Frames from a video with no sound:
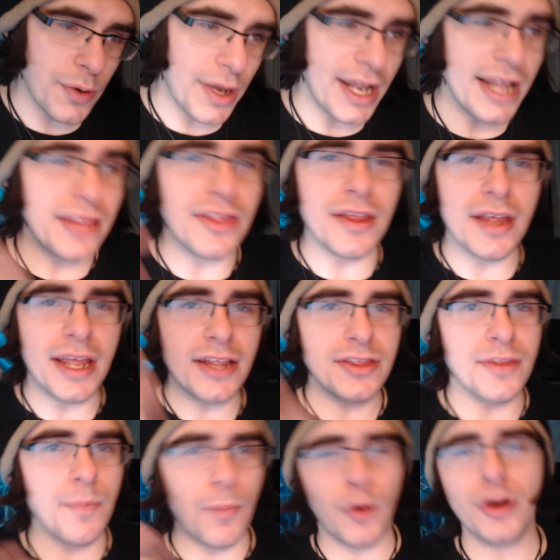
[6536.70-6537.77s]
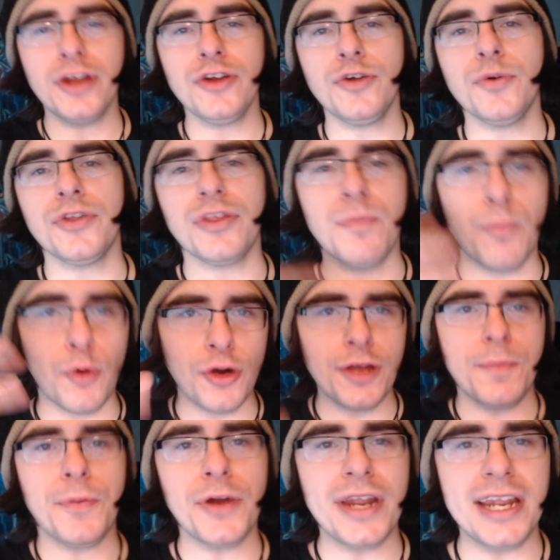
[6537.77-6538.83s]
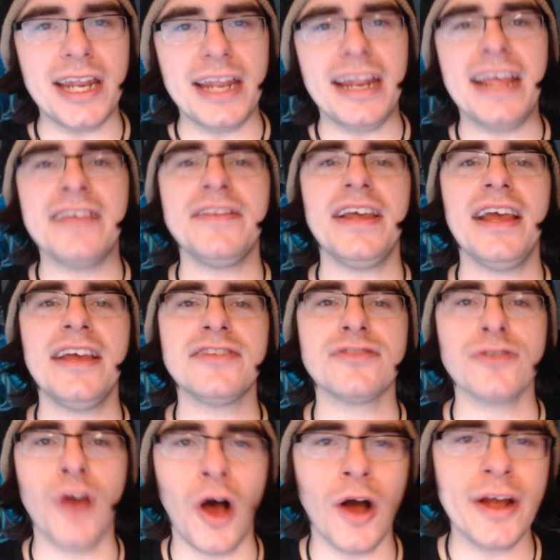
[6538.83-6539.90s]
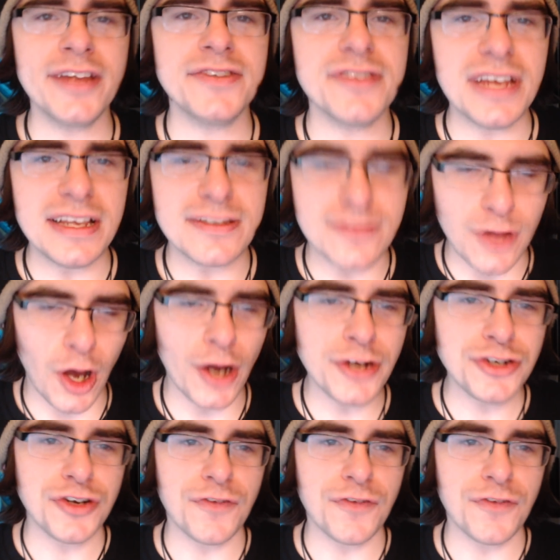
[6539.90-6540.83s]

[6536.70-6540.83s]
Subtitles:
it. And the more you do it, the more you put in it. As long as you're